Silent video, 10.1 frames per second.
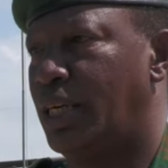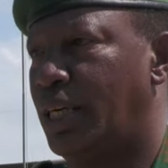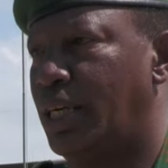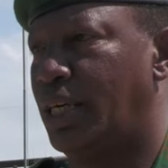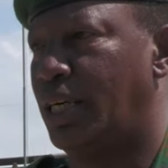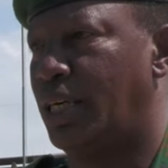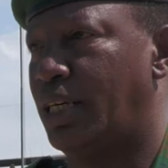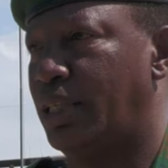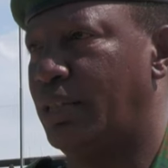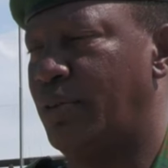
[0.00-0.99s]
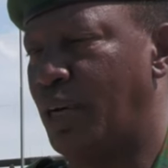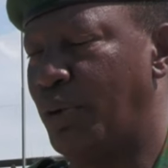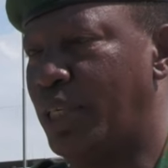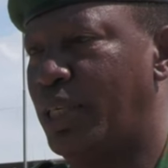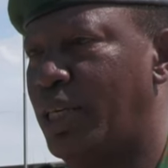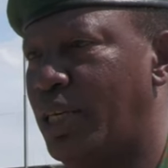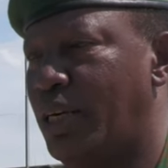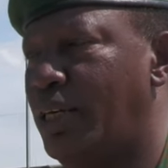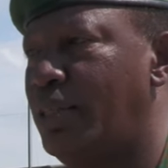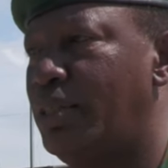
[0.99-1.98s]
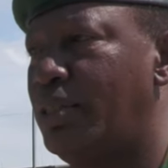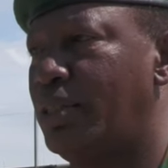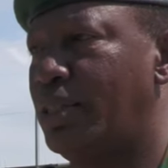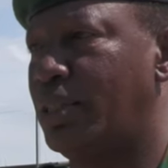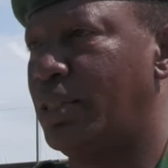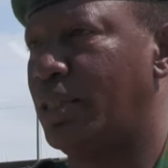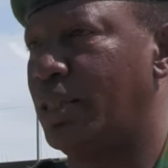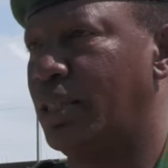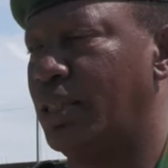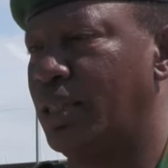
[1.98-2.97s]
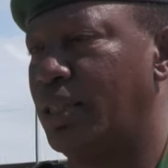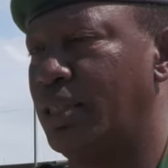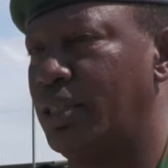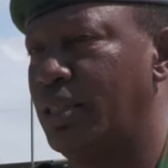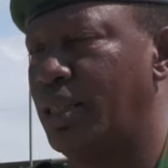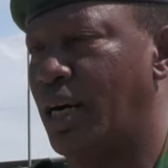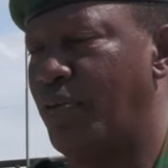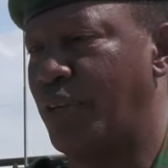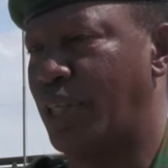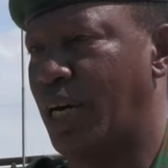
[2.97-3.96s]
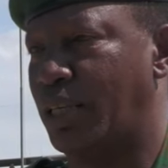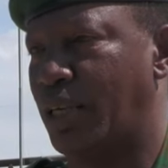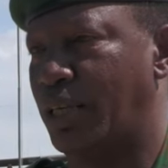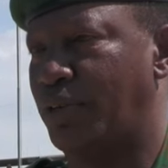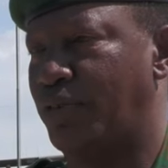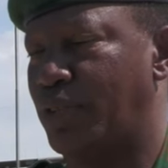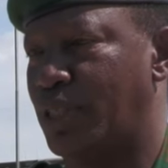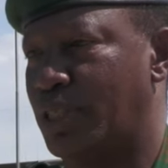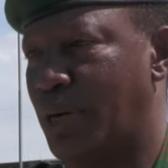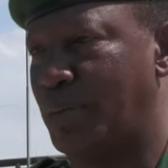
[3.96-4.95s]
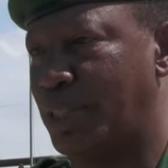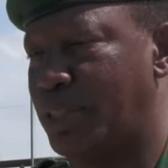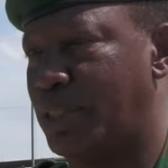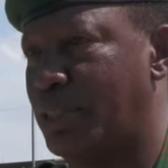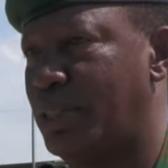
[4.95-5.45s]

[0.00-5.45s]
Uh, one week here in uh, Africa and for Summit,